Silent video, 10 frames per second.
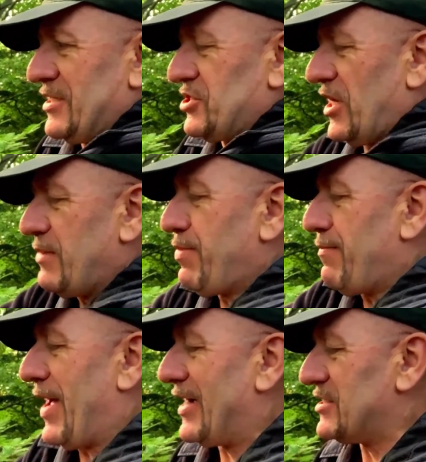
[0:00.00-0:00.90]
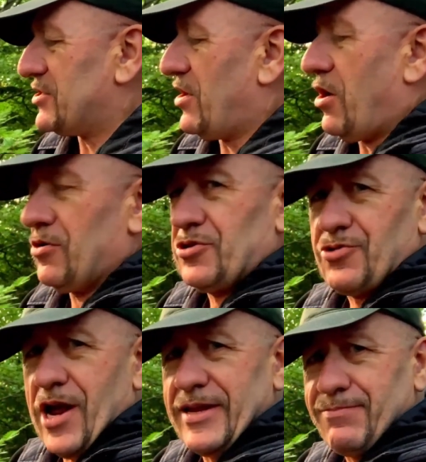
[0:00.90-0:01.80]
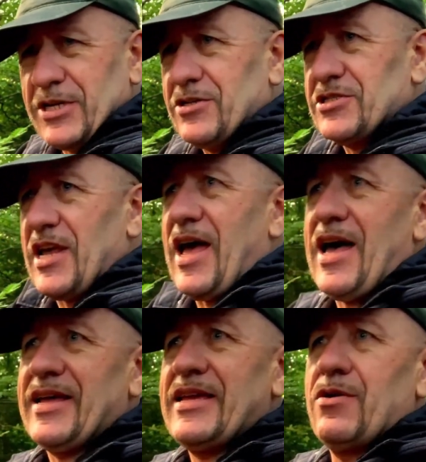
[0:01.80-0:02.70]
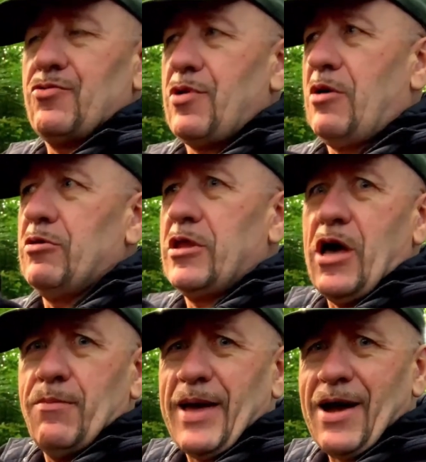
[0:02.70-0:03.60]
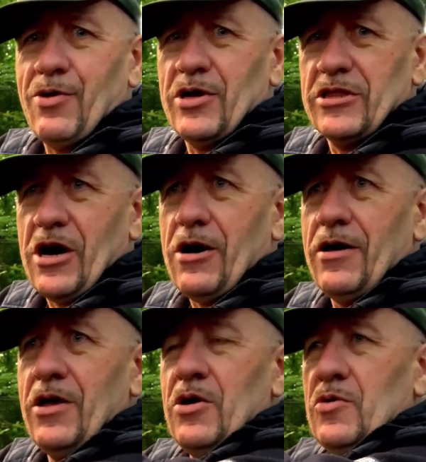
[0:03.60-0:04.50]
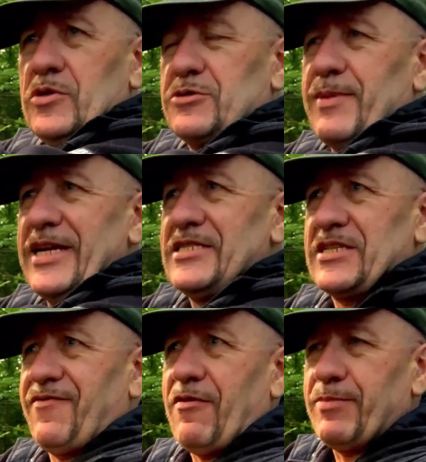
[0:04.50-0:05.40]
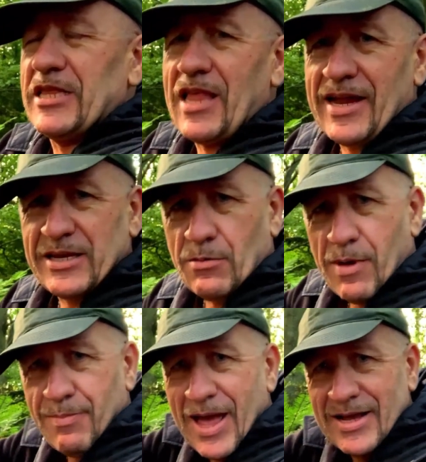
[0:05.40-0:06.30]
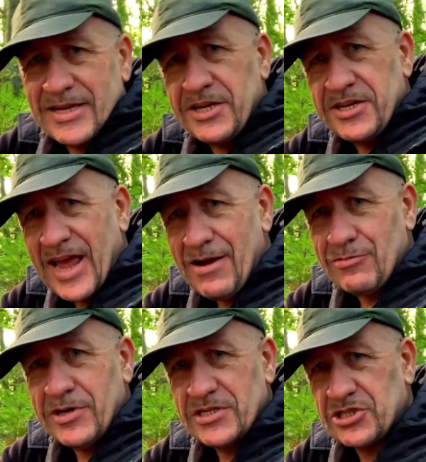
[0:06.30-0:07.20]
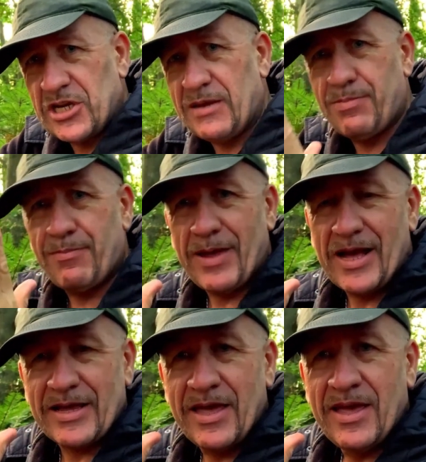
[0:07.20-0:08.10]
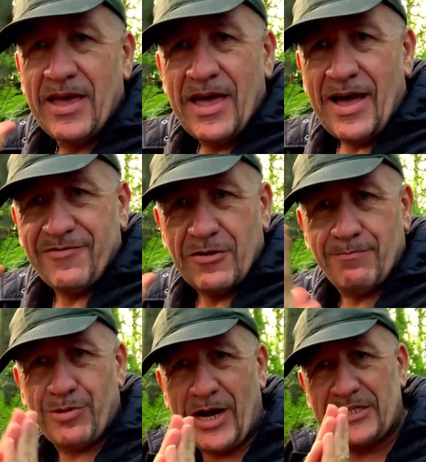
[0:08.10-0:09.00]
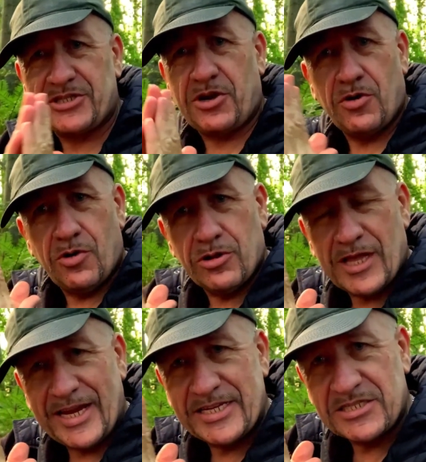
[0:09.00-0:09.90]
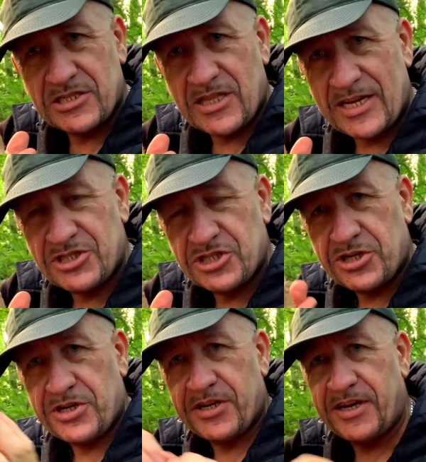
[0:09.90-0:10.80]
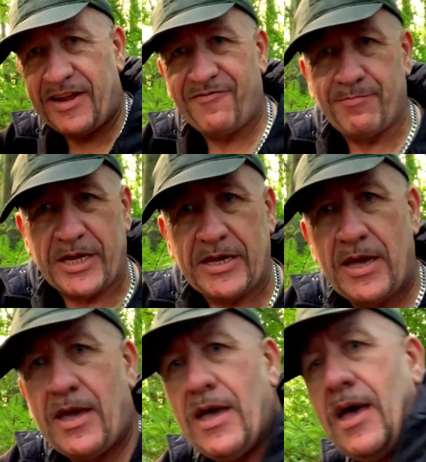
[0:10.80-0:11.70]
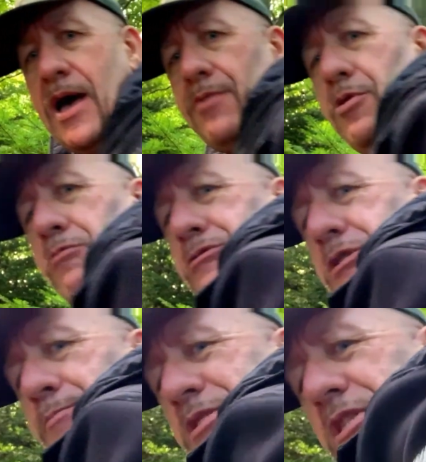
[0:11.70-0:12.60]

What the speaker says: sleeping bags aren't great because I roll about a lot, which means if I've been lying on my back in the down sleeping bag, I've compressed all that insulation underneath me. I roll to my